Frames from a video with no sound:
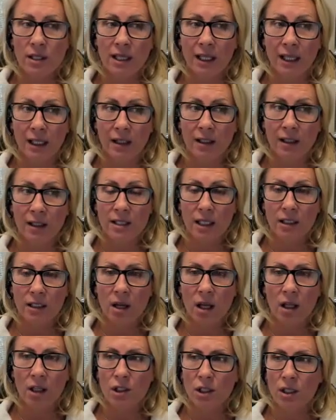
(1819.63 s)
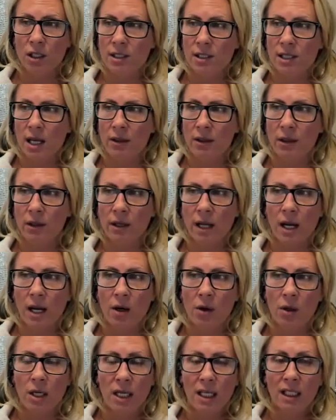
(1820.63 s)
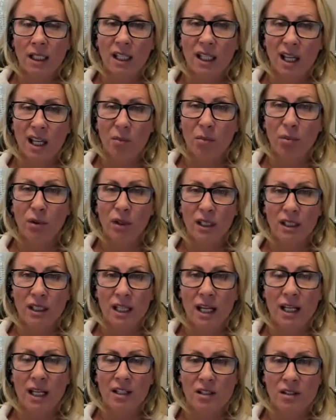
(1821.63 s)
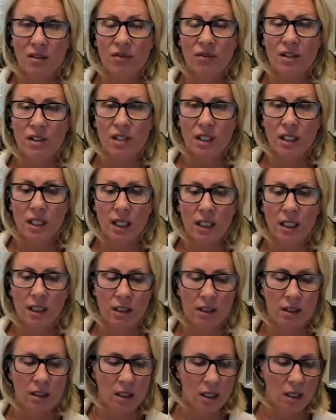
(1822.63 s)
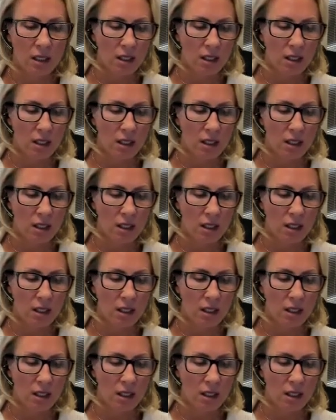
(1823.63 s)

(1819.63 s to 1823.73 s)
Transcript: And the technology that's out there now can get pretty dang sophisticated.